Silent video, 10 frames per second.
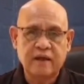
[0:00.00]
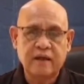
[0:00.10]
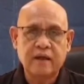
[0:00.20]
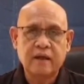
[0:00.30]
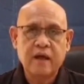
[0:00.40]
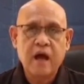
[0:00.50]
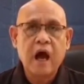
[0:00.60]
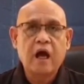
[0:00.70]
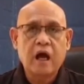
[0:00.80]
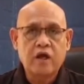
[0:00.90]
where some of
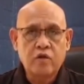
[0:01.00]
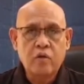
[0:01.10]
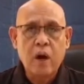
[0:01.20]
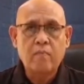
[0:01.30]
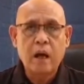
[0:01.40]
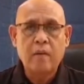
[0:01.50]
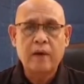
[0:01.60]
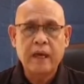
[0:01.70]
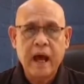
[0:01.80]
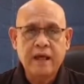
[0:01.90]
the workers were
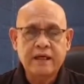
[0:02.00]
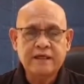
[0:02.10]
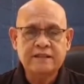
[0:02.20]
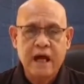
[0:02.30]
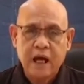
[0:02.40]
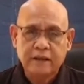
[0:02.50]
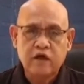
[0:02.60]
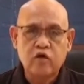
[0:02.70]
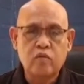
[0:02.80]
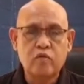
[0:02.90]
found is expanding
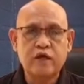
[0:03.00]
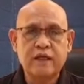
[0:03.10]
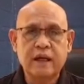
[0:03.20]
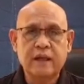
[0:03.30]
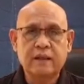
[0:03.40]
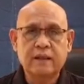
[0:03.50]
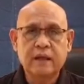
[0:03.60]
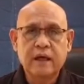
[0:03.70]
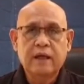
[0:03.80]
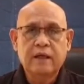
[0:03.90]
without proper
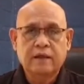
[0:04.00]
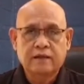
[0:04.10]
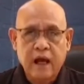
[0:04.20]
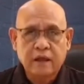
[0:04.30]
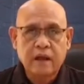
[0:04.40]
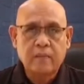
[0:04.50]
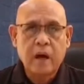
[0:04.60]
authorization.